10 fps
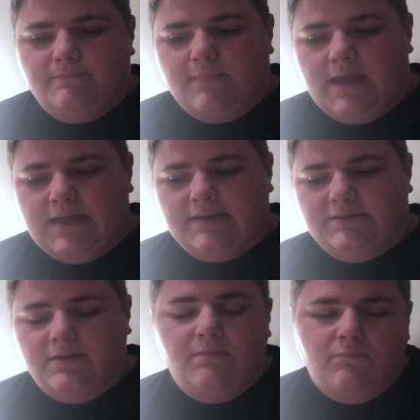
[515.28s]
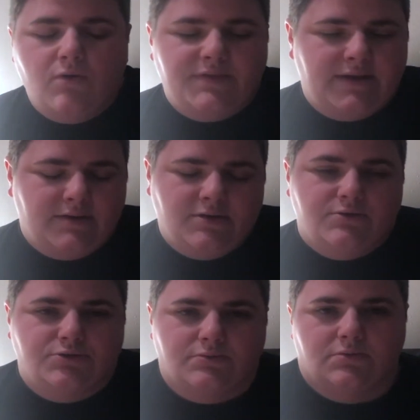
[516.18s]
and more than
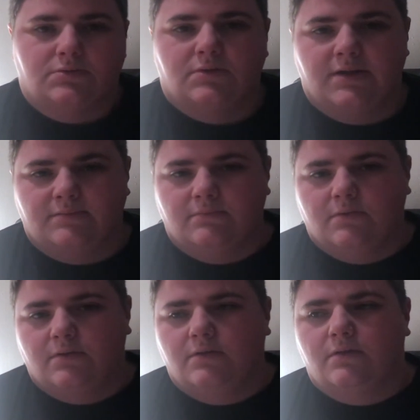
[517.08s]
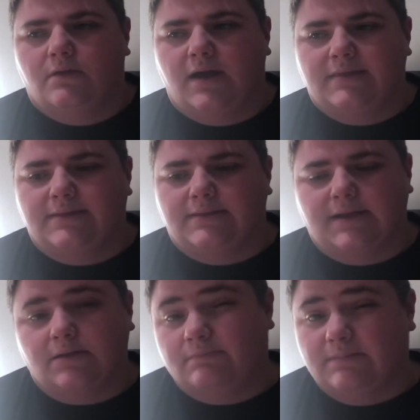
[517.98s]
usual, and I think
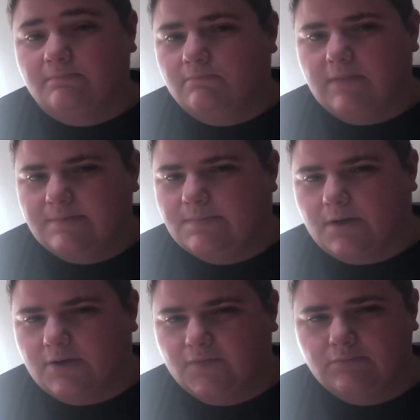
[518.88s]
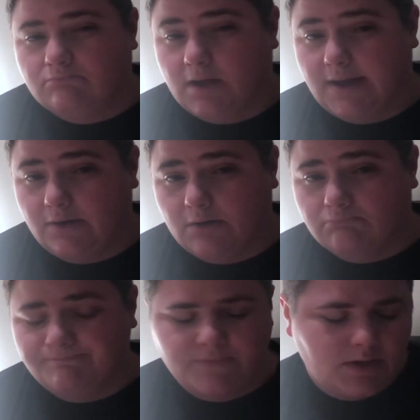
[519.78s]
that could be maybe part of it. I don't know.
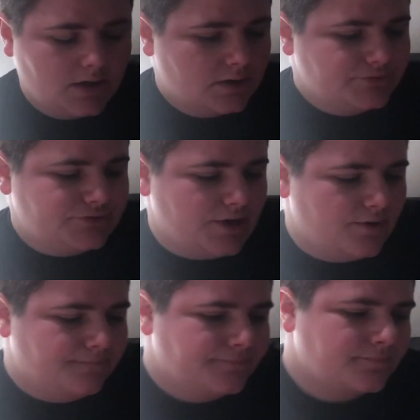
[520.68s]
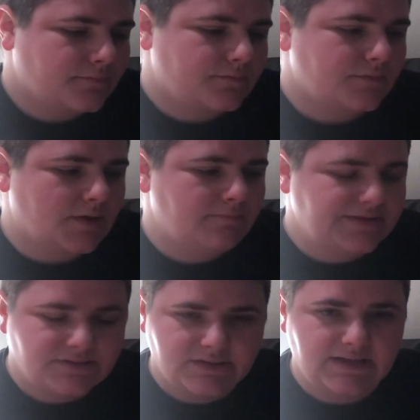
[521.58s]
So
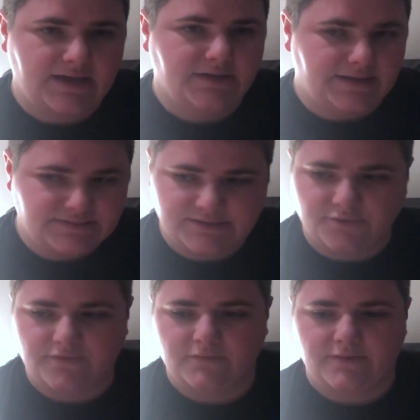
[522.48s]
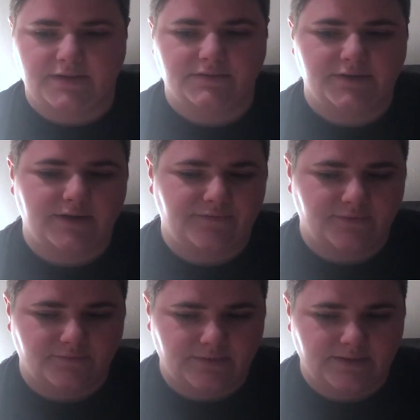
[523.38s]
mentally, I still feel very clear. I
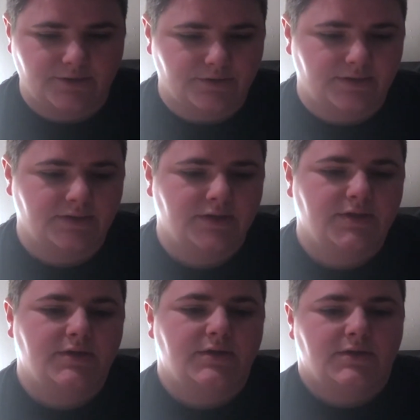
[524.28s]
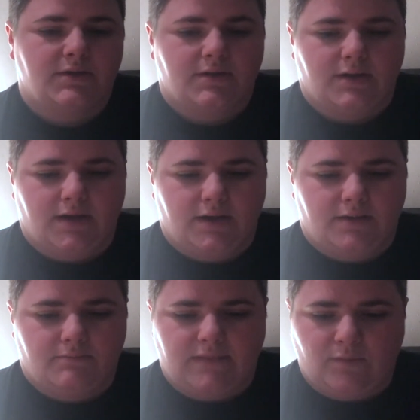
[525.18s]
feel very good.
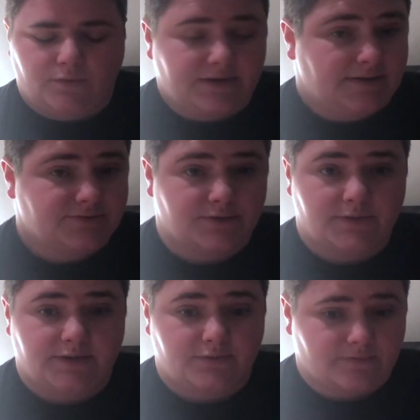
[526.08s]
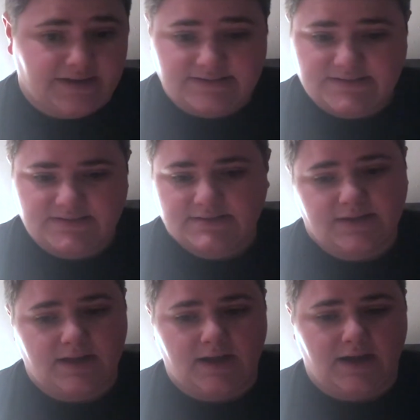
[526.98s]
My workouts are going great.
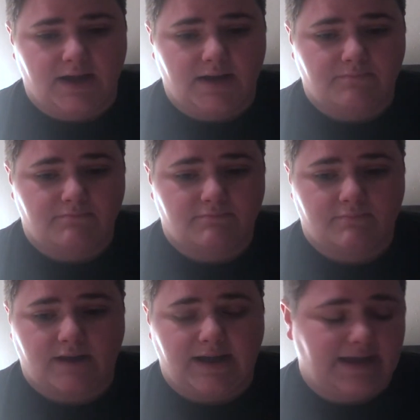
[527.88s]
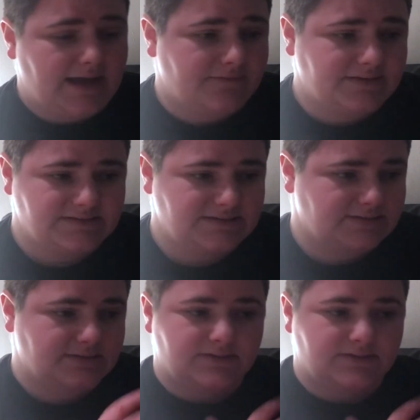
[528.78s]
I haven't